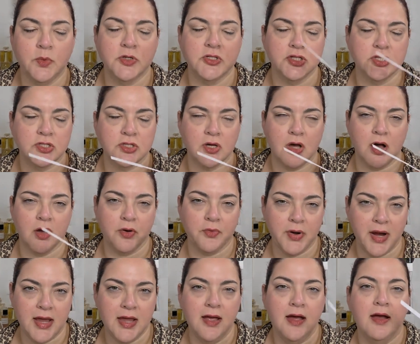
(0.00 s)
which is
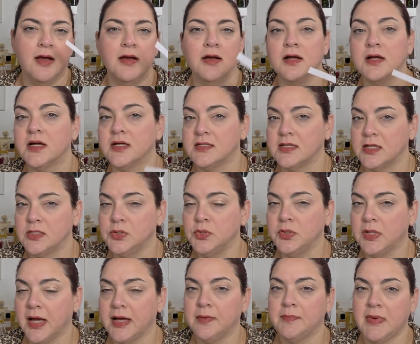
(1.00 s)
great because I do
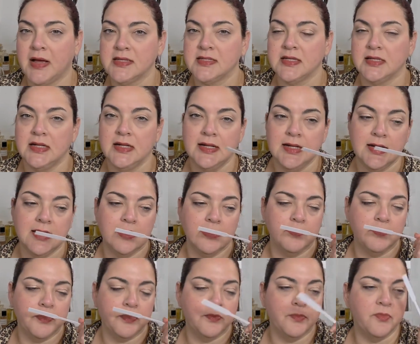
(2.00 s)
like masculine
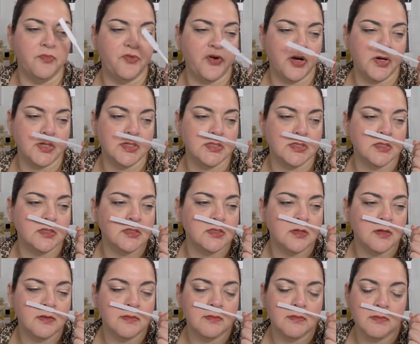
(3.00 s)
leading fragrances.
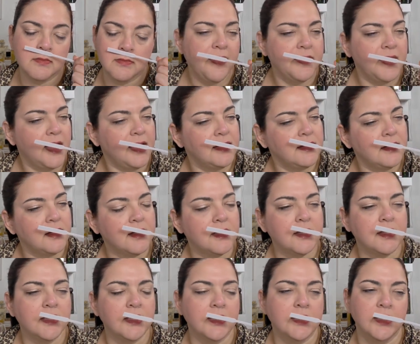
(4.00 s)
And then
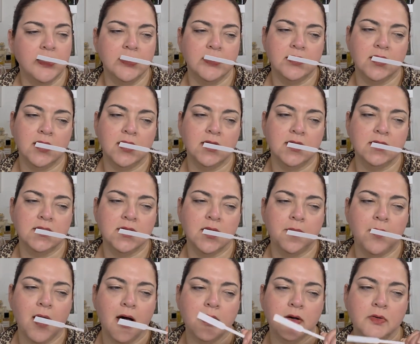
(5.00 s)
the
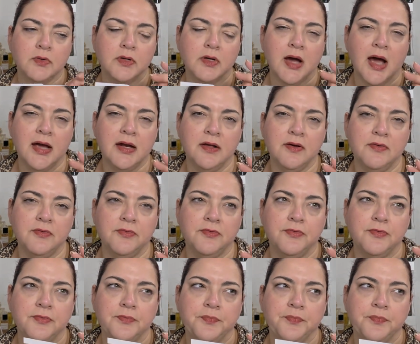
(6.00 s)
tobacco kind of